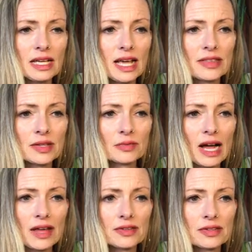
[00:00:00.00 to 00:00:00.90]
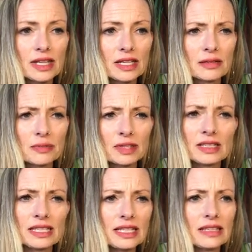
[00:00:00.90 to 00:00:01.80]
And then rather than
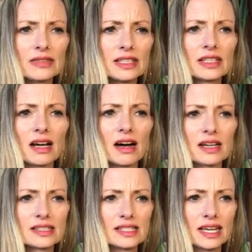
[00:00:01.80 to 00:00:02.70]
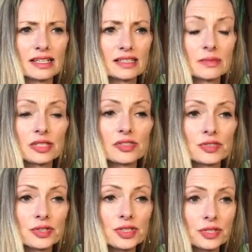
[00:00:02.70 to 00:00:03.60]
believing the content to be
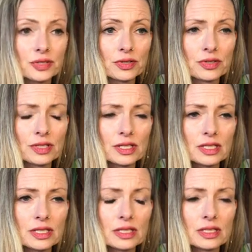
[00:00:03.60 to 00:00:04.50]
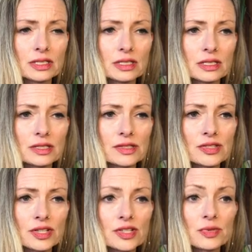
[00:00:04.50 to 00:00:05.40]
true,
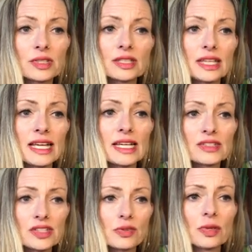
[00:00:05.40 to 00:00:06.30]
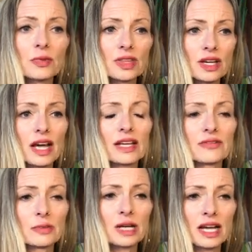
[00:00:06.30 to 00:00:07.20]
start to relate to it with
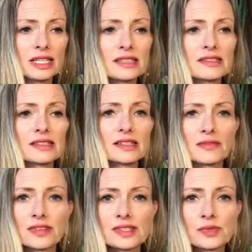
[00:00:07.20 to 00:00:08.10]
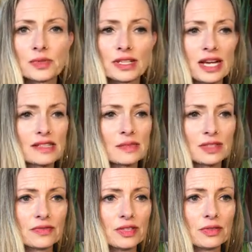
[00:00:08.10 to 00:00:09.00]
from kindness, as if this were an
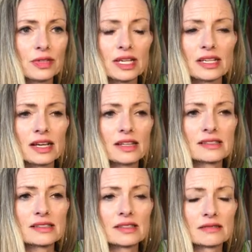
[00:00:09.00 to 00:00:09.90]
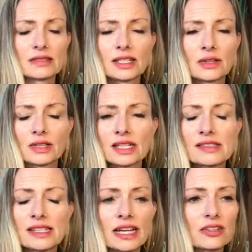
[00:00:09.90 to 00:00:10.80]
aspect of you, like a you know, like a
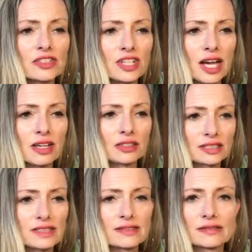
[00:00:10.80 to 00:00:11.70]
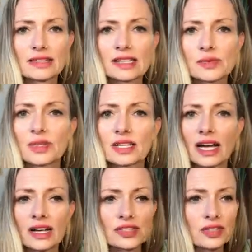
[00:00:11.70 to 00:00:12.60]
scared child, because that's what it
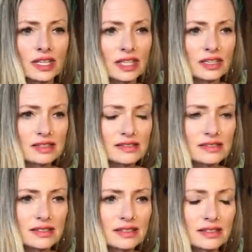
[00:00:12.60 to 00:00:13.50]
actually is.